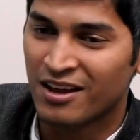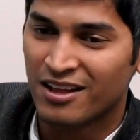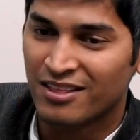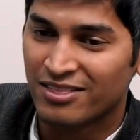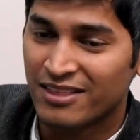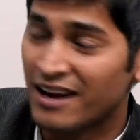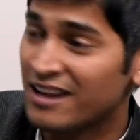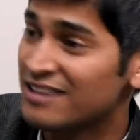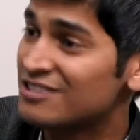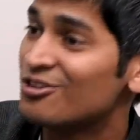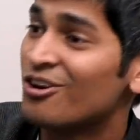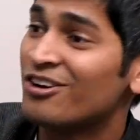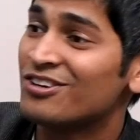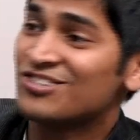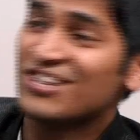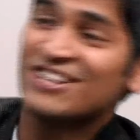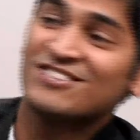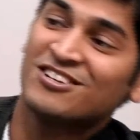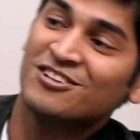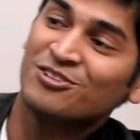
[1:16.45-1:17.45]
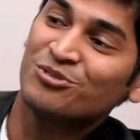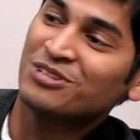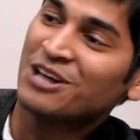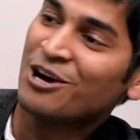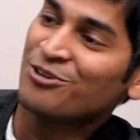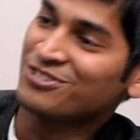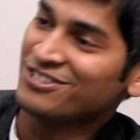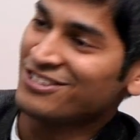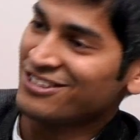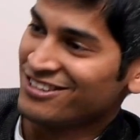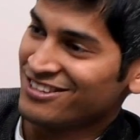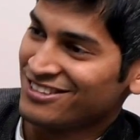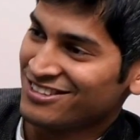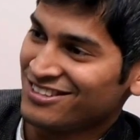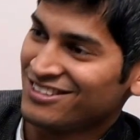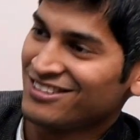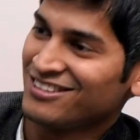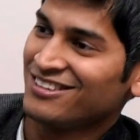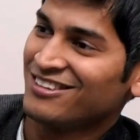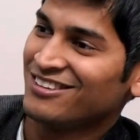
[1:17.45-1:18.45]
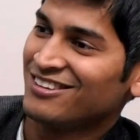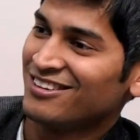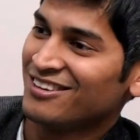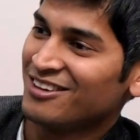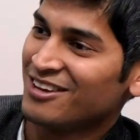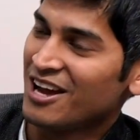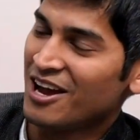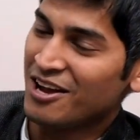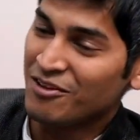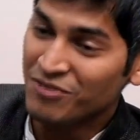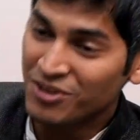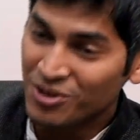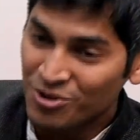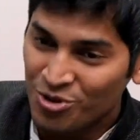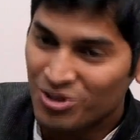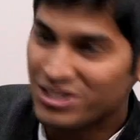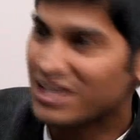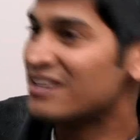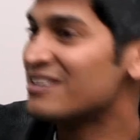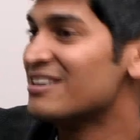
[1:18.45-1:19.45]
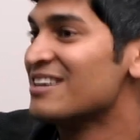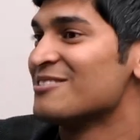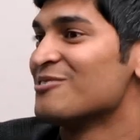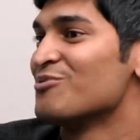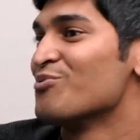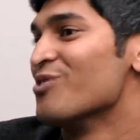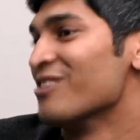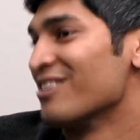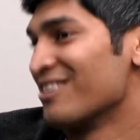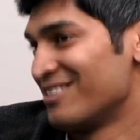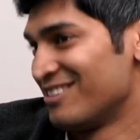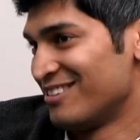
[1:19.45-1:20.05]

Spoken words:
That has not changed in 2000 years. And we know that it doesn't work.